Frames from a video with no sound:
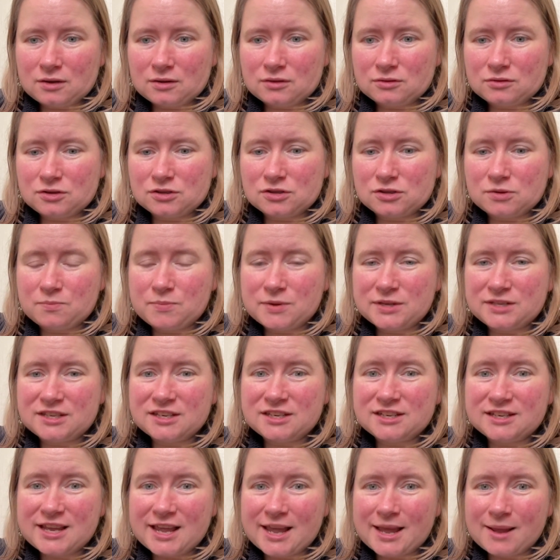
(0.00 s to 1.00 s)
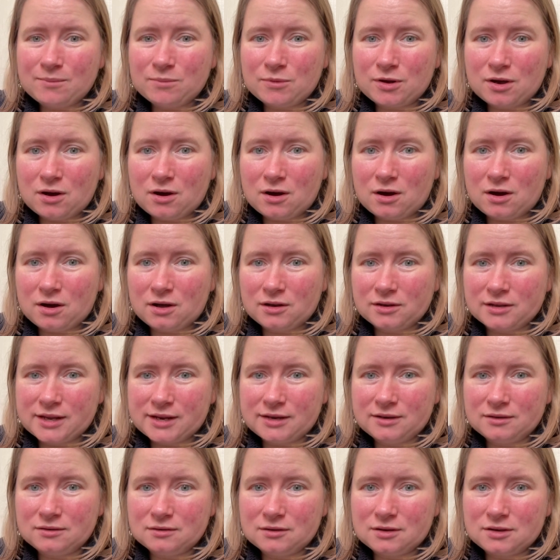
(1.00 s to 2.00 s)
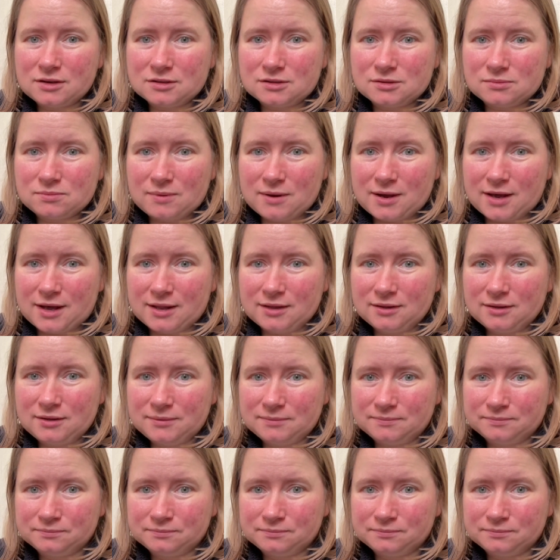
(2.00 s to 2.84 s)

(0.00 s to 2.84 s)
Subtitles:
there's a bit of name calling as well.